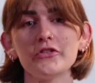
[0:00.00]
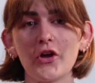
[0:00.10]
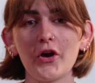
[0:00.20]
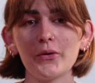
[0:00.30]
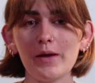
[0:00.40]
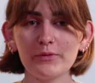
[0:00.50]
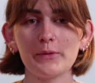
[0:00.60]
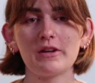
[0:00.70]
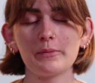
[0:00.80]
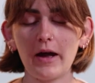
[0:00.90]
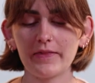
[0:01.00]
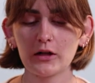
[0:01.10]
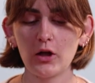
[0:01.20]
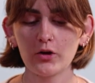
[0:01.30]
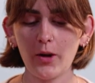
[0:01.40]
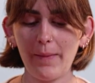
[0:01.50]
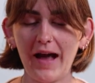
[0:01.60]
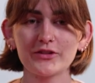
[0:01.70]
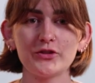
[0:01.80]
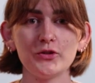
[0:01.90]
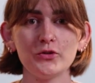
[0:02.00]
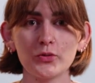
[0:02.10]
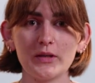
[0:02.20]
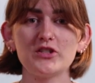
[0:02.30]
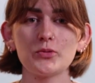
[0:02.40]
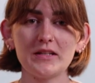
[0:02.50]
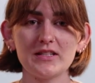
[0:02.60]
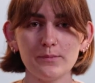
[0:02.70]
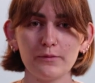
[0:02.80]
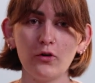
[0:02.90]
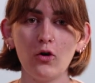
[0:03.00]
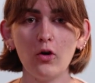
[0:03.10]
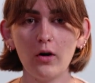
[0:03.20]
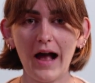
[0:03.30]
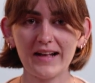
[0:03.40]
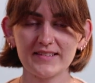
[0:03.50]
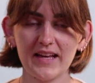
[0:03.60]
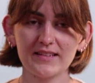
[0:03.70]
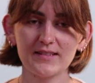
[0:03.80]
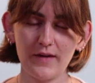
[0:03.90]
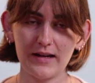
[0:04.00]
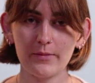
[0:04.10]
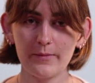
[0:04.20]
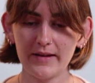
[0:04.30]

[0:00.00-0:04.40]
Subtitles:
So if we rewind the clock back to 2020, before Asics developed the